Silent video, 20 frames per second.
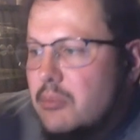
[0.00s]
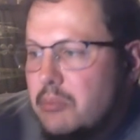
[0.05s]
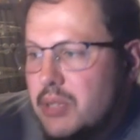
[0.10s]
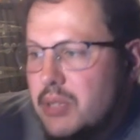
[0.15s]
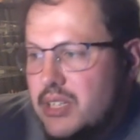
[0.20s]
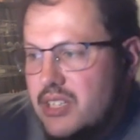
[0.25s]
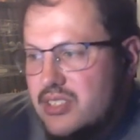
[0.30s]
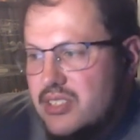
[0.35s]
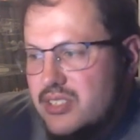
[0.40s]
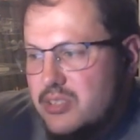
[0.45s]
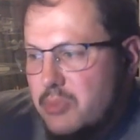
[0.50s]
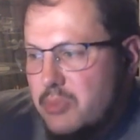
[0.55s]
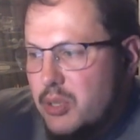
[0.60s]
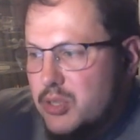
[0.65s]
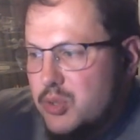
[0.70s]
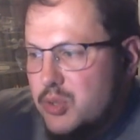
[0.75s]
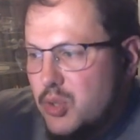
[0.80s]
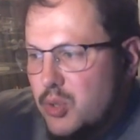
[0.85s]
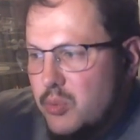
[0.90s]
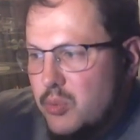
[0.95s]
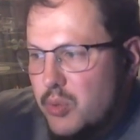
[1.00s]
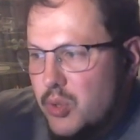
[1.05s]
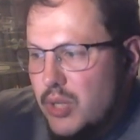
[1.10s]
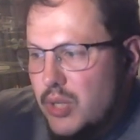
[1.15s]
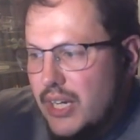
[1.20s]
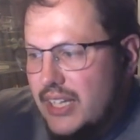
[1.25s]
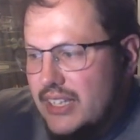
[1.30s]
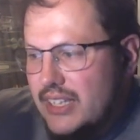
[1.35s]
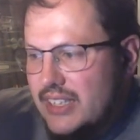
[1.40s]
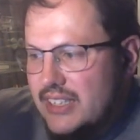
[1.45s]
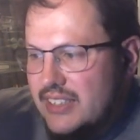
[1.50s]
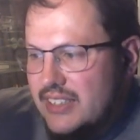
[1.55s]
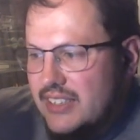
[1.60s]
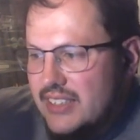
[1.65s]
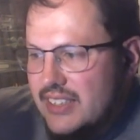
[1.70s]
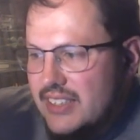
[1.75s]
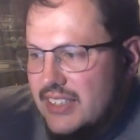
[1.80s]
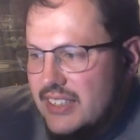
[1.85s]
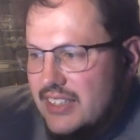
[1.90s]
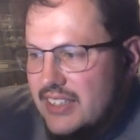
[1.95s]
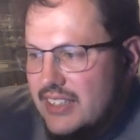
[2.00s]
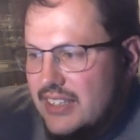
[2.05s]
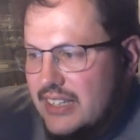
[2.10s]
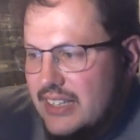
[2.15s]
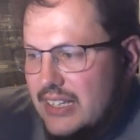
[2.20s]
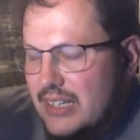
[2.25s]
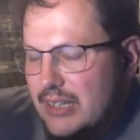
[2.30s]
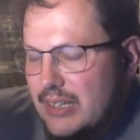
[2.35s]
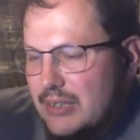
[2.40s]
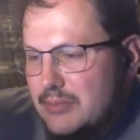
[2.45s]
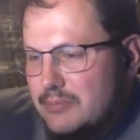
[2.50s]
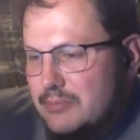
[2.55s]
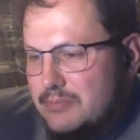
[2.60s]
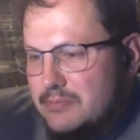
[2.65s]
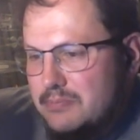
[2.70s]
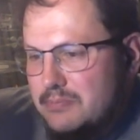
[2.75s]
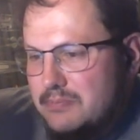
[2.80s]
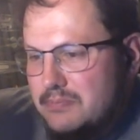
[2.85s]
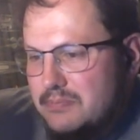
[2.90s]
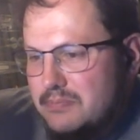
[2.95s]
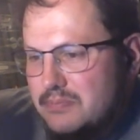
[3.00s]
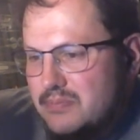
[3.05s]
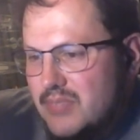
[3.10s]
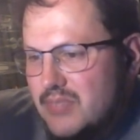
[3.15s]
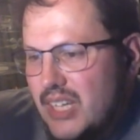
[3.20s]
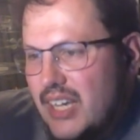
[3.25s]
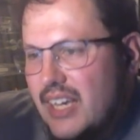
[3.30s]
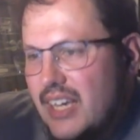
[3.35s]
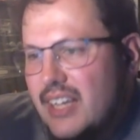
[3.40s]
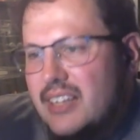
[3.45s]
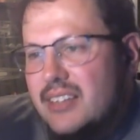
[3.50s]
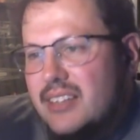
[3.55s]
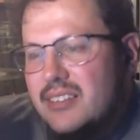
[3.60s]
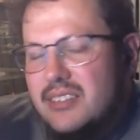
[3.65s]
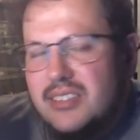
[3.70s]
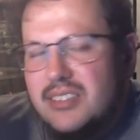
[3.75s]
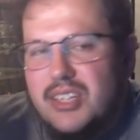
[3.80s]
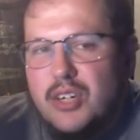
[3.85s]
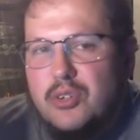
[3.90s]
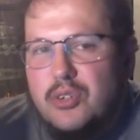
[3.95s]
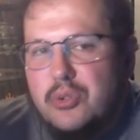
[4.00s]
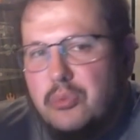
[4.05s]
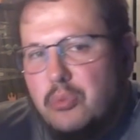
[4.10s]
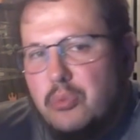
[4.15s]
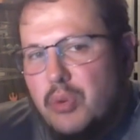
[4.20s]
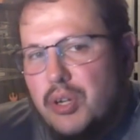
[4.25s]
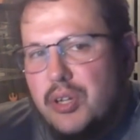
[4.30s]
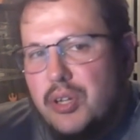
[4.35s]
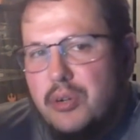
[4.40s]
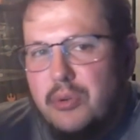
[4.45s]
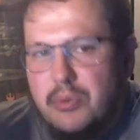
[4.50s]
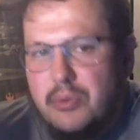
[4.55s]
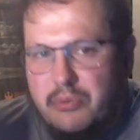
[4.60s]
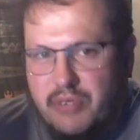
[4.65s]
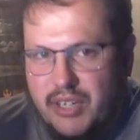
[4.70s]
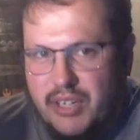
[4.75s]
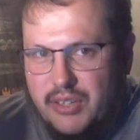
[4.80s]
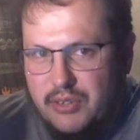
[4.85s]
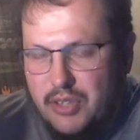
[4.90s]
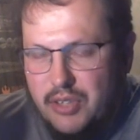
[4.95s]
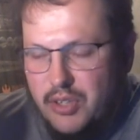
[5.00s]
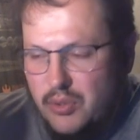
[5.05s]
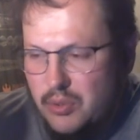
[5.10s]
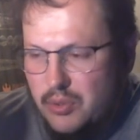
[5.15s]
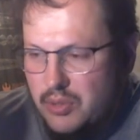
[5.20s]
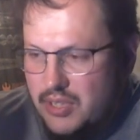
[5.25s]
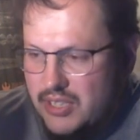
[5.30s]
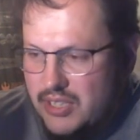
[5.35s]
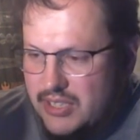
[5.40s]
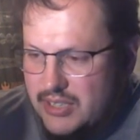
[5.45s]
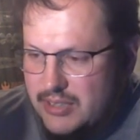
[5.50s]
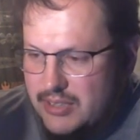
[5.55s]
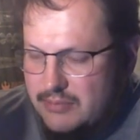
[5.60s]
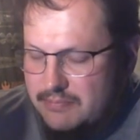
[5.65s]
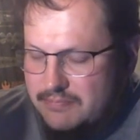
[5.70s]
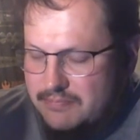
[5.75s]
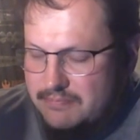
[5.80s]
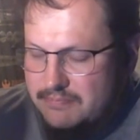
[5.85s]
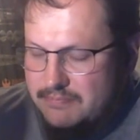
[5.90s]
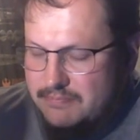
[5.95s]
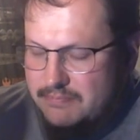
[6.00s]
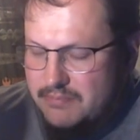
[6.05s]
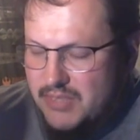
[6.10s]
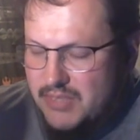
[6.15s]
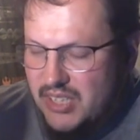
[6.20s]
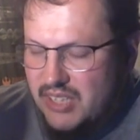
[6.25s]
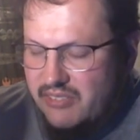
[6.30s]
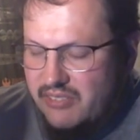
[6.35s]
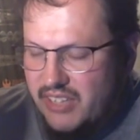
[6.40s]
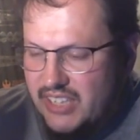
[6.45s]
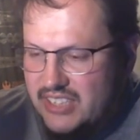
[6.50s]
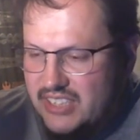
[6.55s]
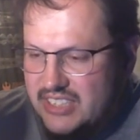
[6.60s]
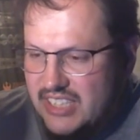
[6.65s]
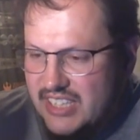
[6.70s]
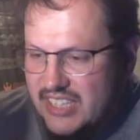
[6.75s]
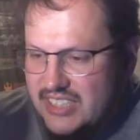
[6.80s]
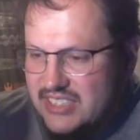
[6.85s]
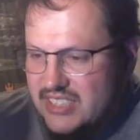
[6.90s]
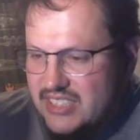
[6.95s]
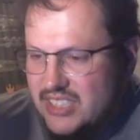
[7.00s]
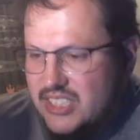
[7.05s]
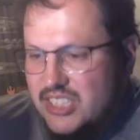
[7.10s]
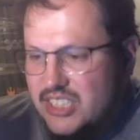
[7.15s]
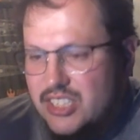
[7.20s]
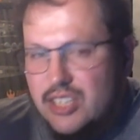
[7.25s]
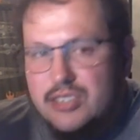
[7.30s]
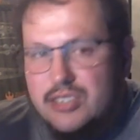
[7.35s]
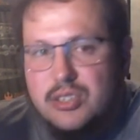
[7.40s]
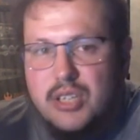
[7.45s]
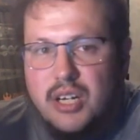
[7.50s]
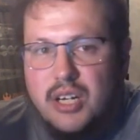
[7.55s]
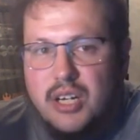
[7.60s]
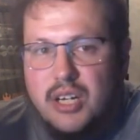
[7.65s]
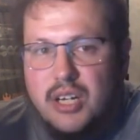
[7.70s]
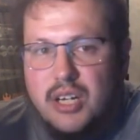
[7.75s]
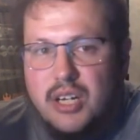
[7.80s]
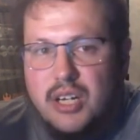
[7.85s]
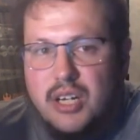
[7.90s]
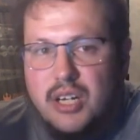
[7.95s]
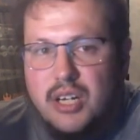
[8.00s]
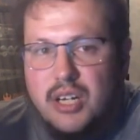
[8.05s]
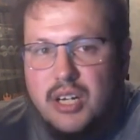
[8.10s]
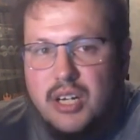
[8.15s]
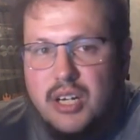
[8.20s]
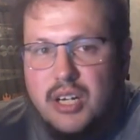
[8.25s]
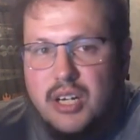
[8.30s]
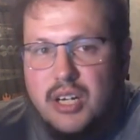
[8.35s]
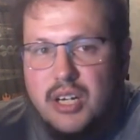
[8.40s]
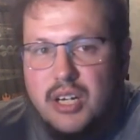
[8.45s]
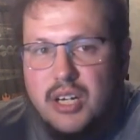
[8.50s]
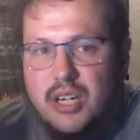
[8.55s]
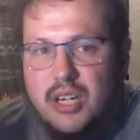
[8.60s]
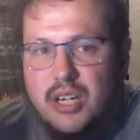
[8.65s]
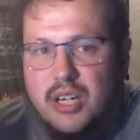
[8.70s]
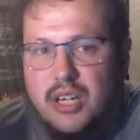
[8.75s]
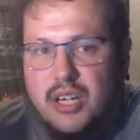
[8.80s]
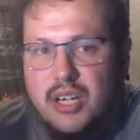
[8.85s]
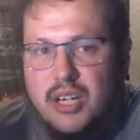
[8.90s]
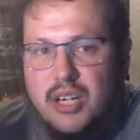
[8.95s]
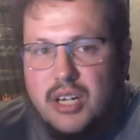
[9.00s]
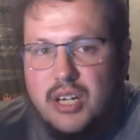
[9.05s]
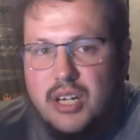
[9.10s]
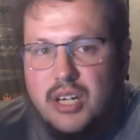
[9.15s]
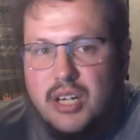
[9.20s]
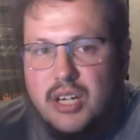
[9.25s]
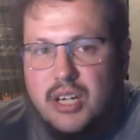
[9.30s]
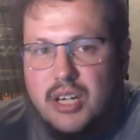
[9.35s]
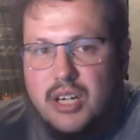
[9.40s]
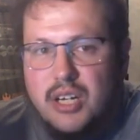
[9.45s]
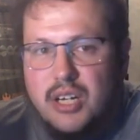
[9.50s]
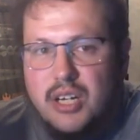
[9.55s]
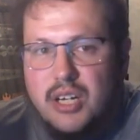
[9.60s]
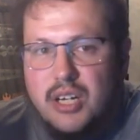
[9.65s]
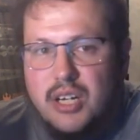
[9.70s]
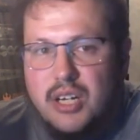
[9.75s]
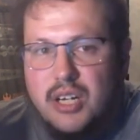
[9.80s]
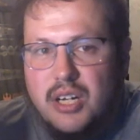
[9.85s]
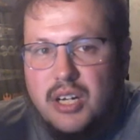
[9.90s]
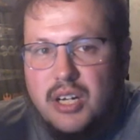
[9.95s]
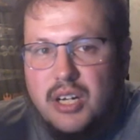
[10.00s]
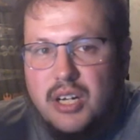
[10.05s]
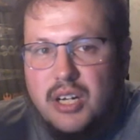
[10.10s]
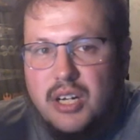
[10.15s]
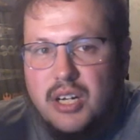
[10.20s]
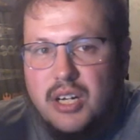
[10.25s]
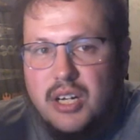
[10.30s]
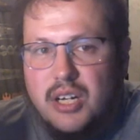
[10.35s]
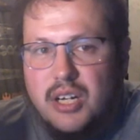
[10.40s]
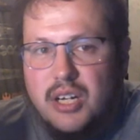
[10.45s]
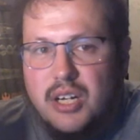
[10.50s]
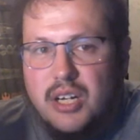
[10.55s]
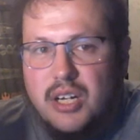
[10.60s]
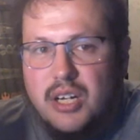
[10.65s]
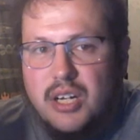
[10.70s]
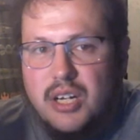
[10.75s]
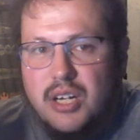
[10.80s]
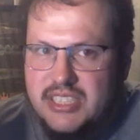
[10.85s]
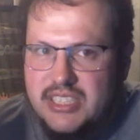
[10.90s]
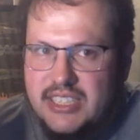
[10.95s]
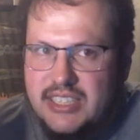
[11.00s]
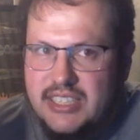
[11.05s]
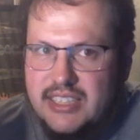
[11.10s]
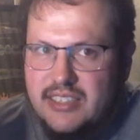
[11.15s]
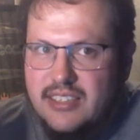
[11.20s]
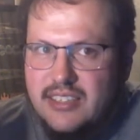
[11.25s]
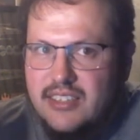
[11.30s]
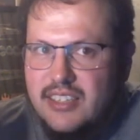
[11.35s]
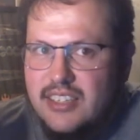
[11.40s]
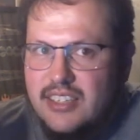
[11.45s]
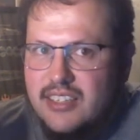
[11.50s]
but this small school in Rhode Island. And one other final note on Velazquez is he's also young for the class. A late May birthday. He played most of his season at 17.